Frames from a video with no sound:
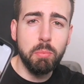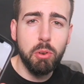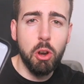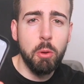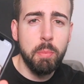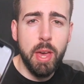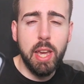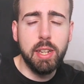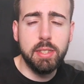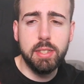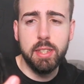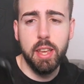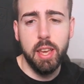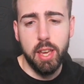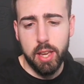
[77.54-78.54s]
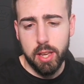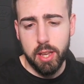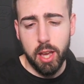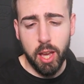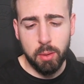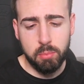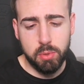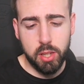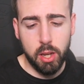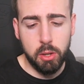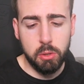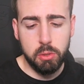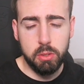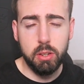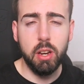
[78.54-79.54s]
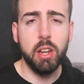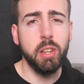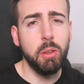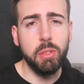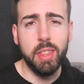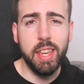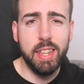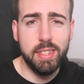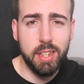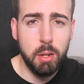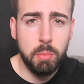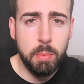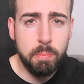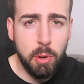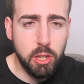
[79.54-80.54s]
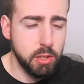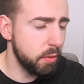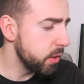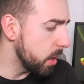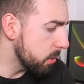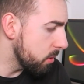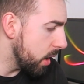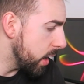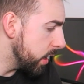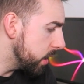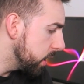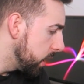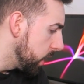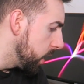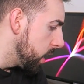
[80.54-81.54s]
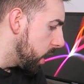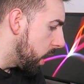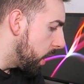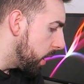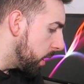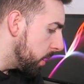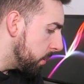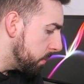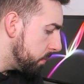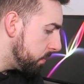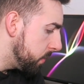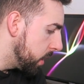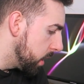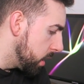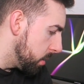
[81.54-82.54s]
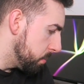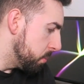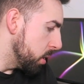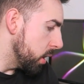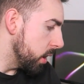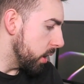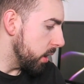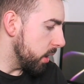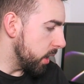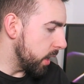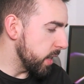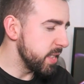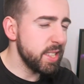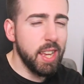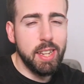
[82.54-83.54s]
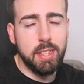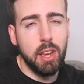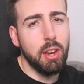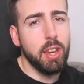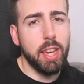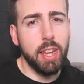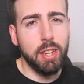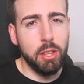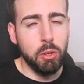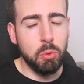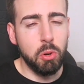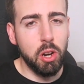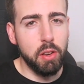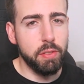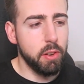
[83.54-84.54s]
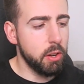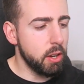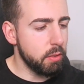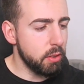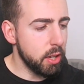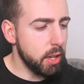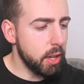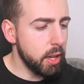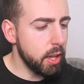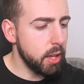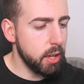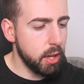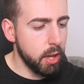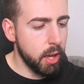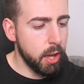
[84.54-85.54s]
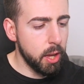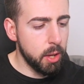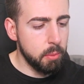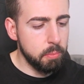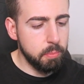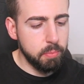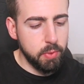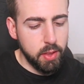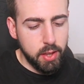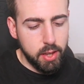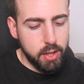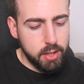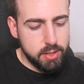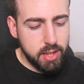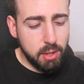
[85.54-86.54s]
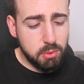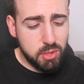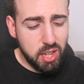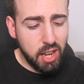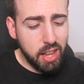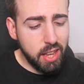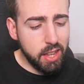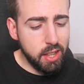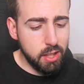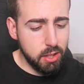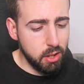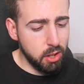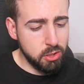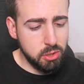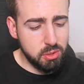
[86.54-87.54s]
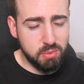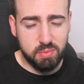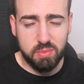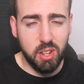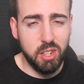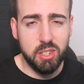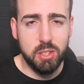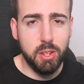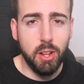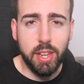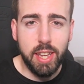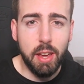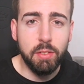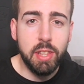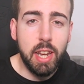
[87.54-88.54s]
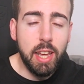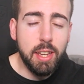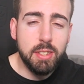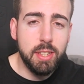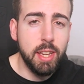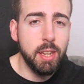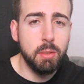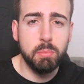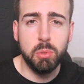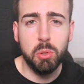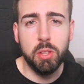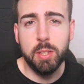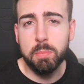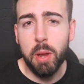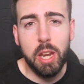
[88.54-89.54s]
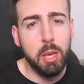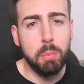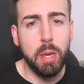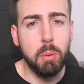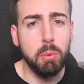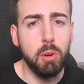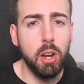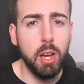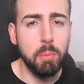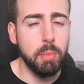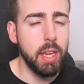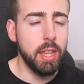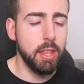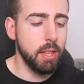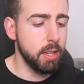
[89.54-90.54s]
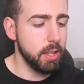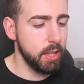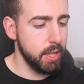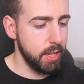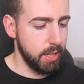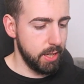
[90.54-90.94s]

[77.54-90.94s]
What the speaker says: Pro Max. So I don't think it's going to be much of an upgrade, but I tend to like getting the new iPhone every year. Sounds silly, I just like having the latest thing. I'm sure there's many people like me that